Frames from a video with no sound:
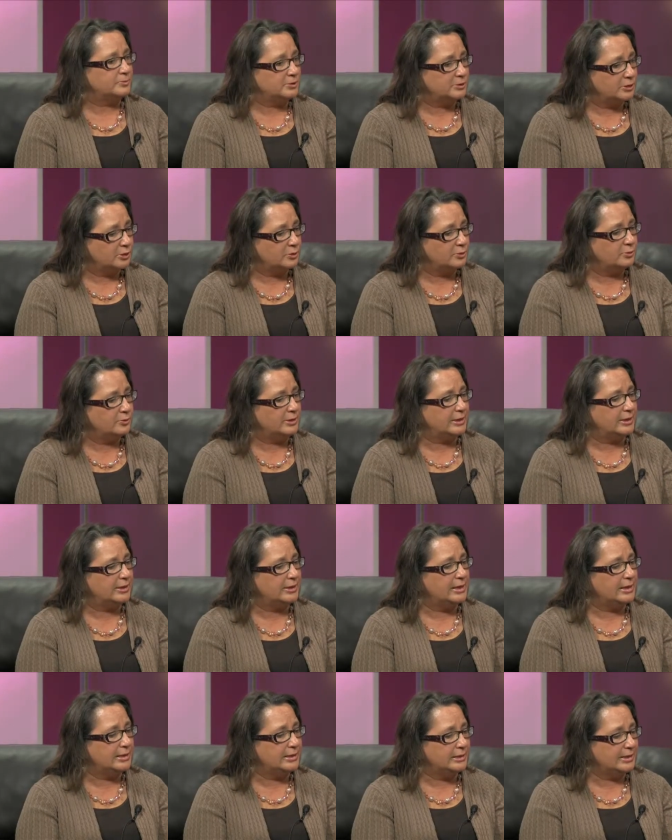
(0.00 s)
so
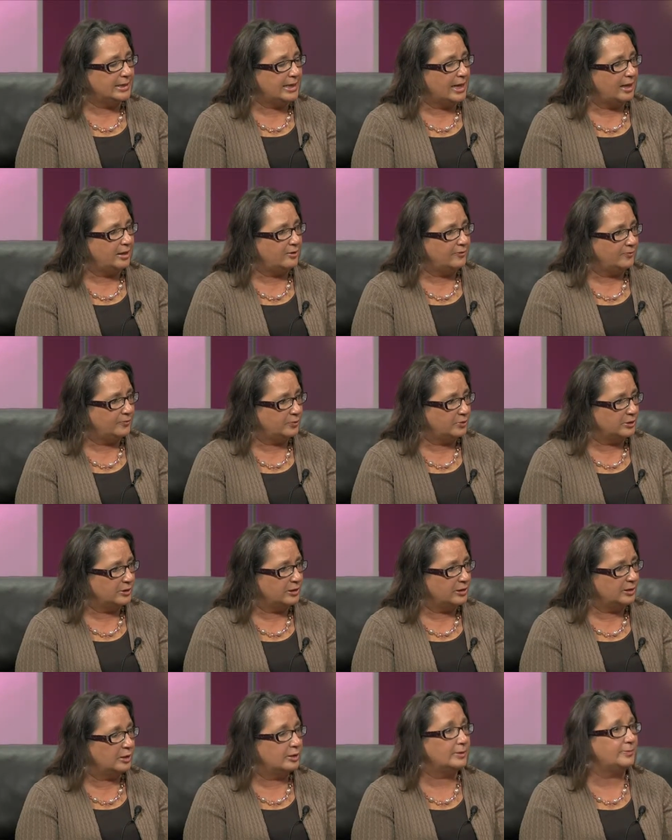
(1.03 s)
in
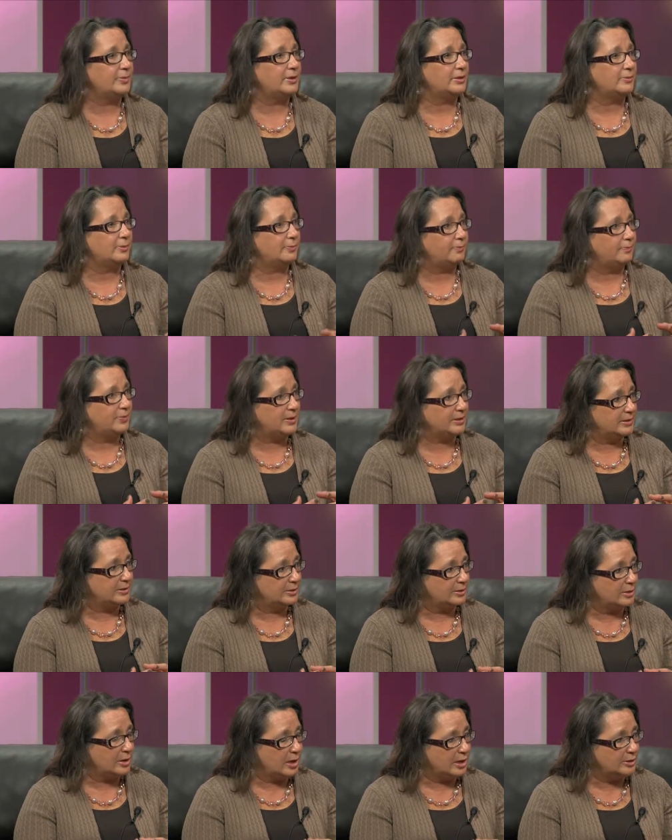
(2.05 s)
California, uh, but but
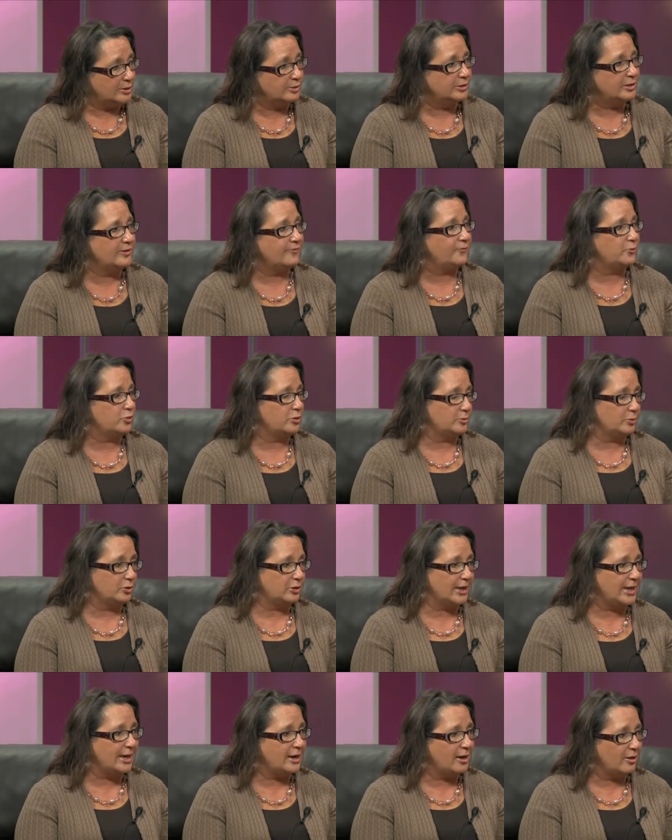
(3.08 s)
under the Affordable
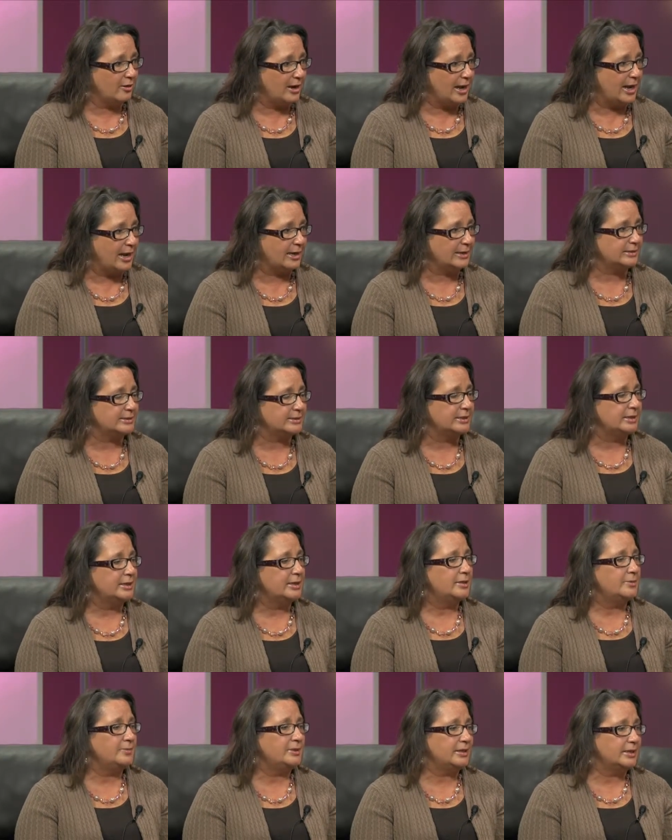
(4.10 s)
Care Act,
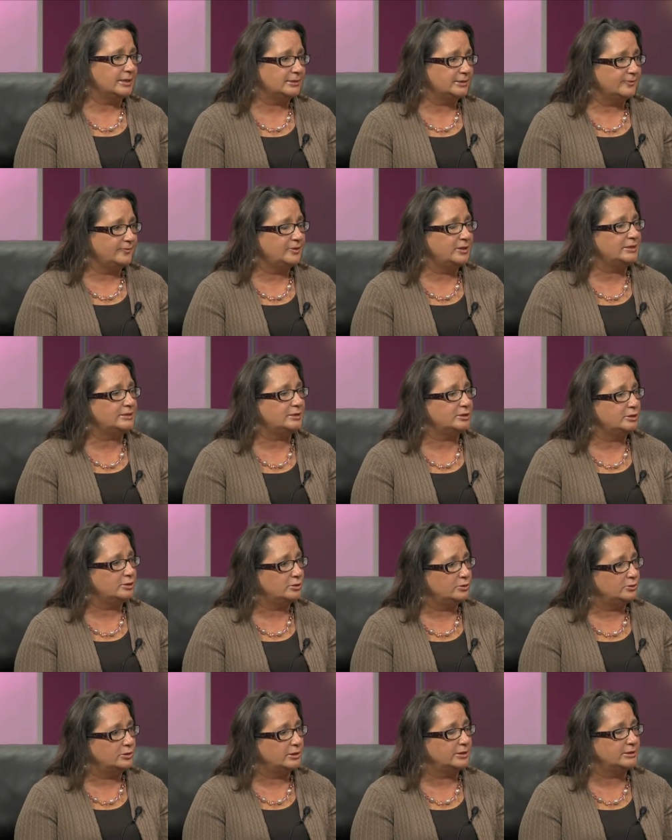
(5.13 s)
because of these
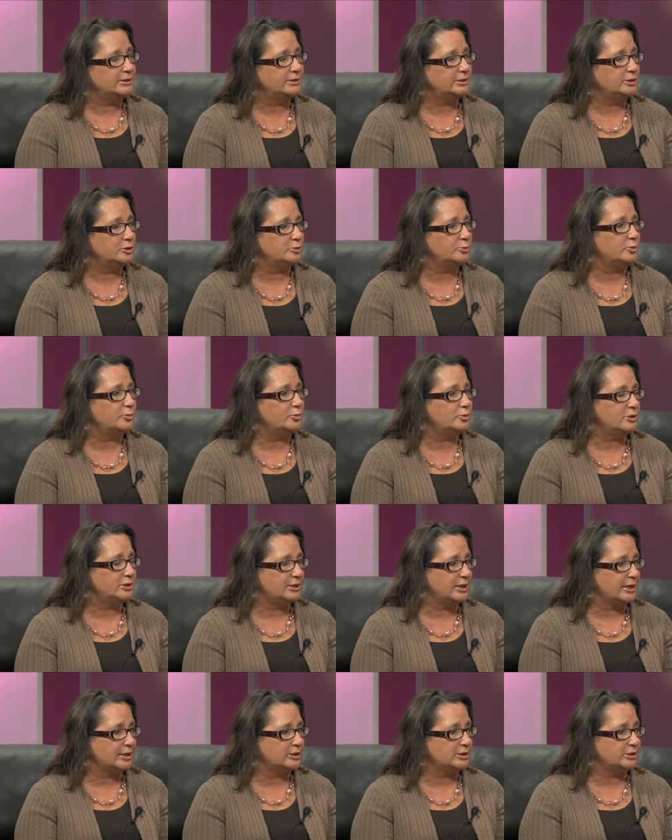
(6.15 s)
new consumer
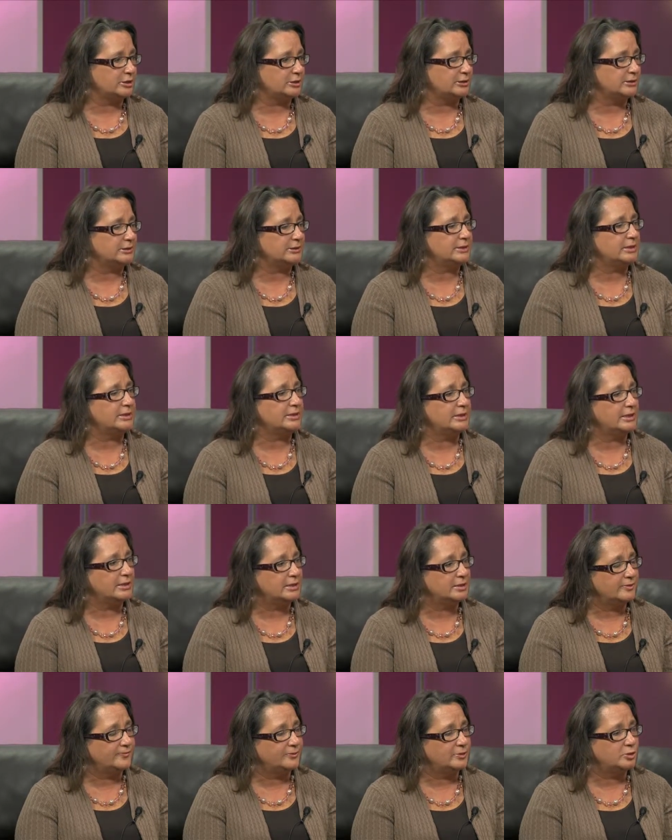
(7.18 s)
protections in the
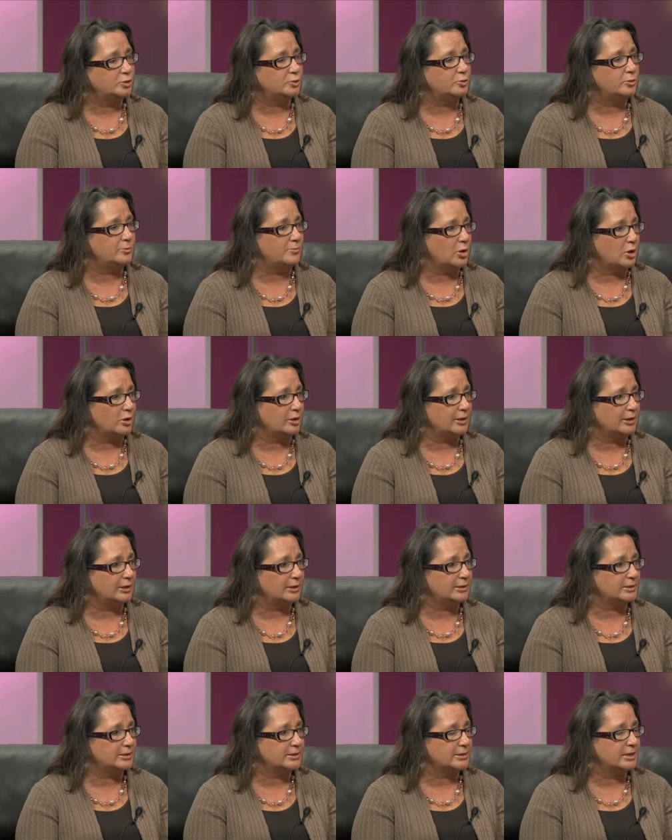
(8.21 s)
individual
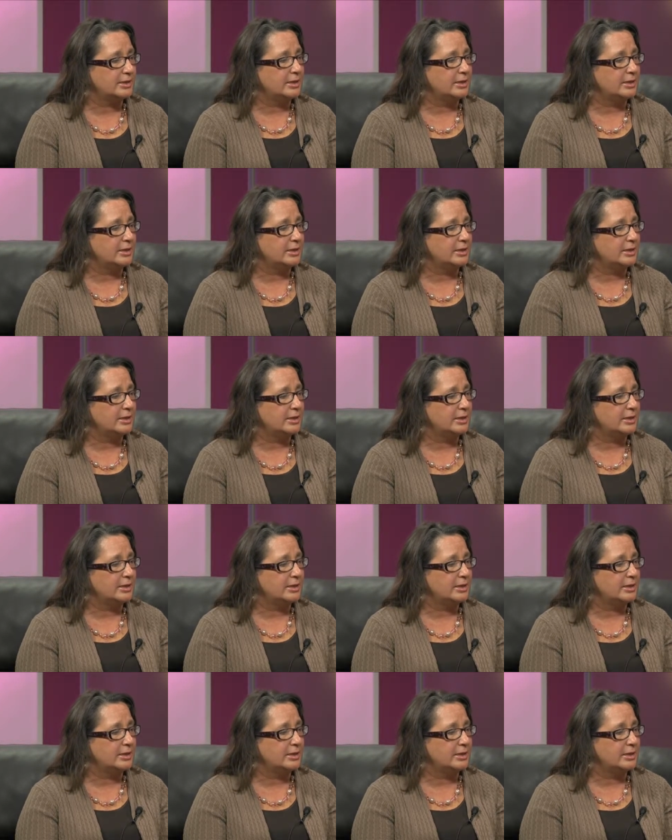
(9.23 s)
market.